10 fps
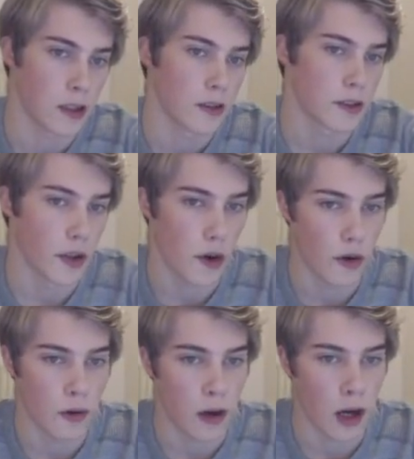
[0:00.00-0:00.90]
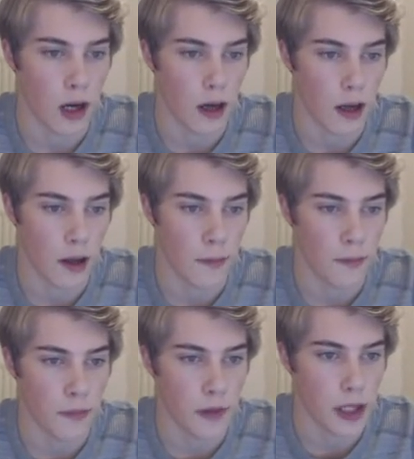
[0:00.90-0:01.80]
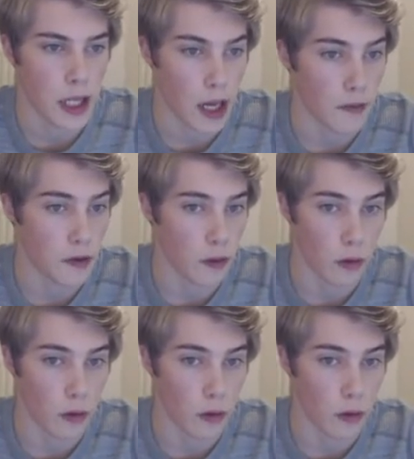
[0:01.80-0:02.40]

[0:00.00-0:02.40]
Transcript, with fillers: so um, you have to